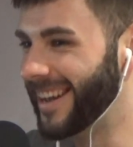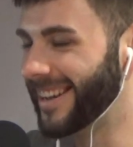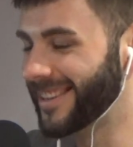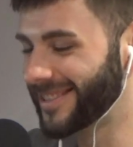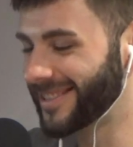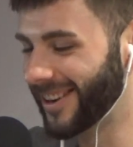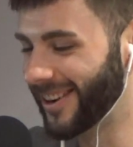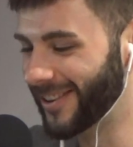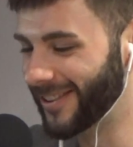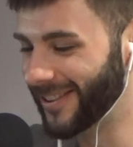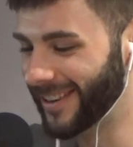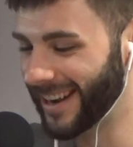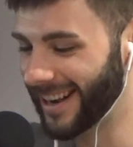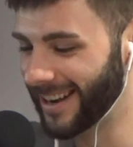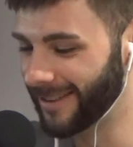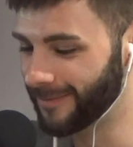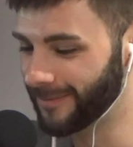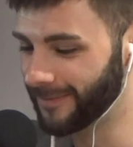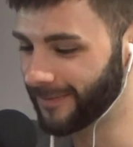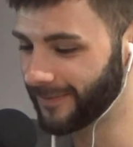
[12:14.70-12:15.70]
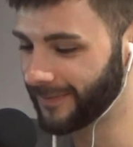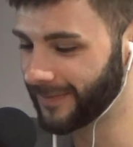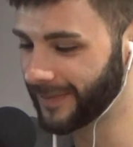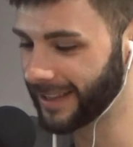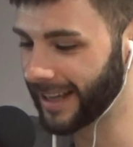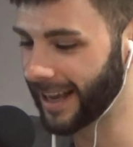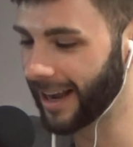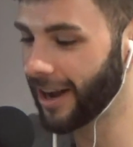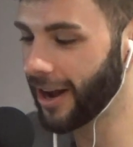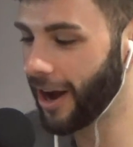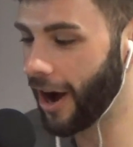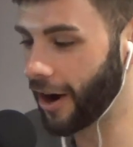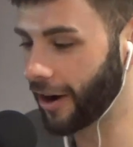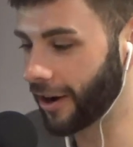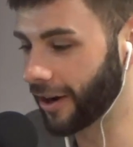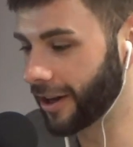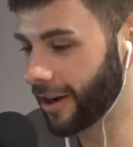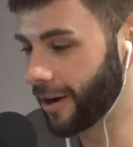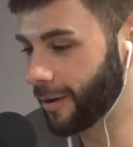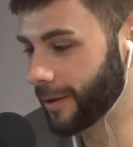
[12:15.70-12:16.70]
So I'm
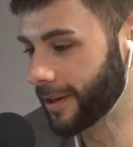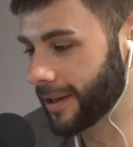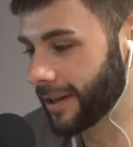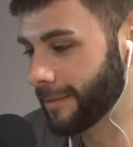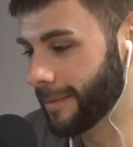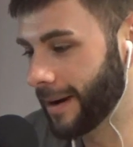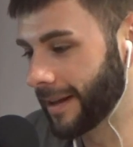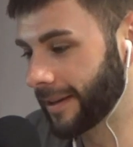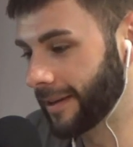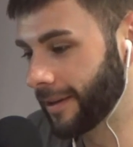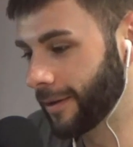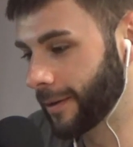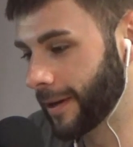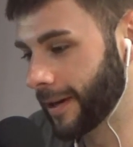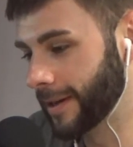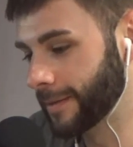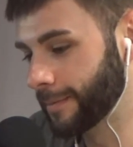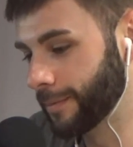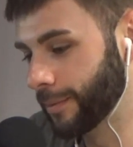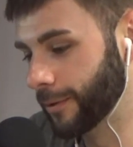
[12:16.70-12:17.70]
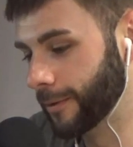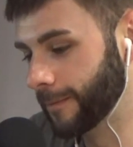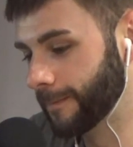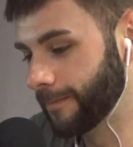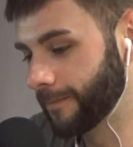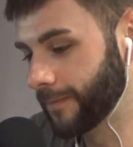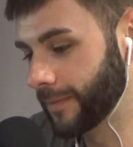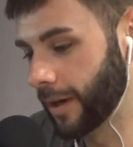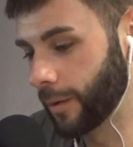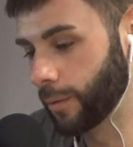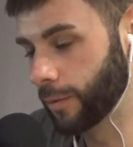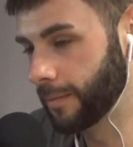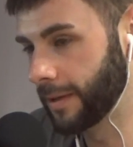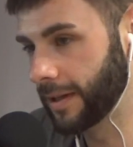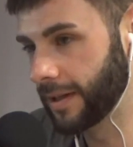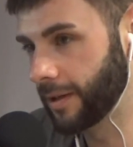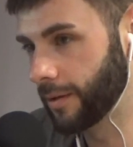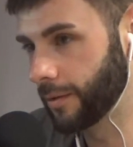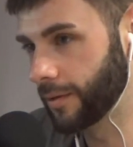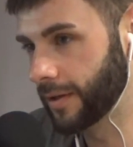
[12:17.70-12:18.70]
gonna go with Amanda Nunes, but I wouldn't
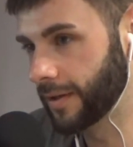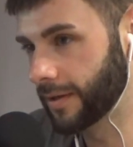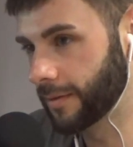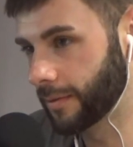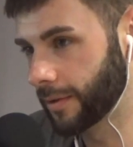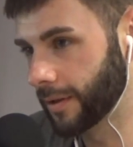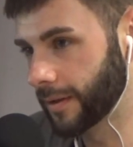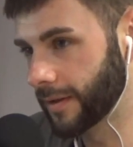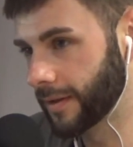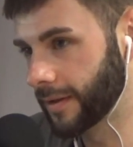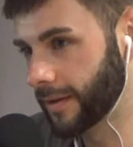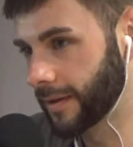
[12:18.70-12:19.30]
be hugely surprised.